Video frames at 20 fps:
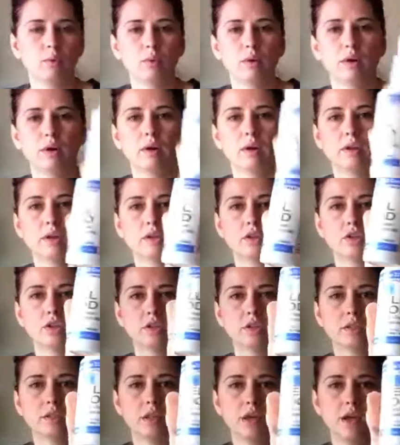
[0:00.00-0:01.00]
where it
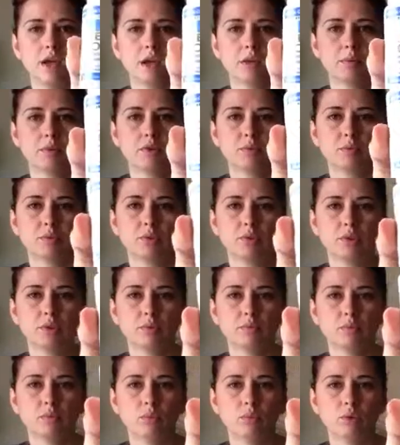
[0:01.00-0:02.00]
just helps
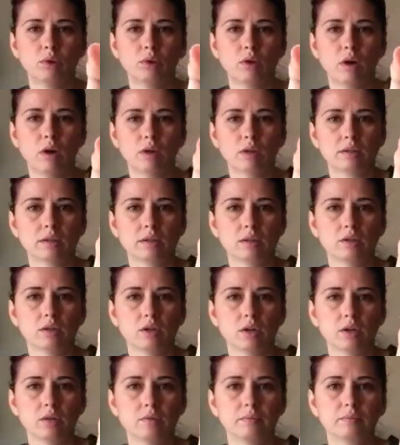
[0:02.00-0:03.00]
put more
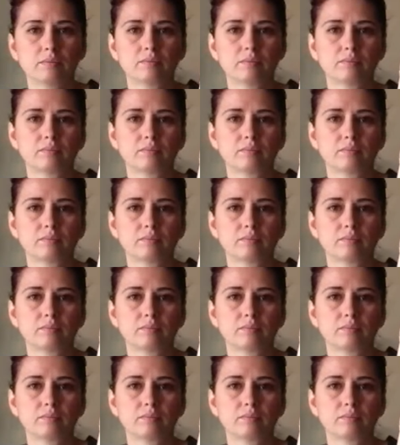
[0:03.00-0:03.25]
oxygen